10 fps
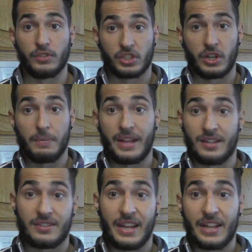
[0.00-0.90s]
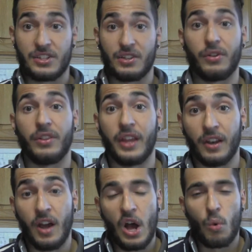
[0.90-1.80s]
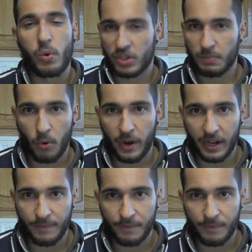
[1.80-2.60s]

It's just going to be at a standstill, and then what's the point?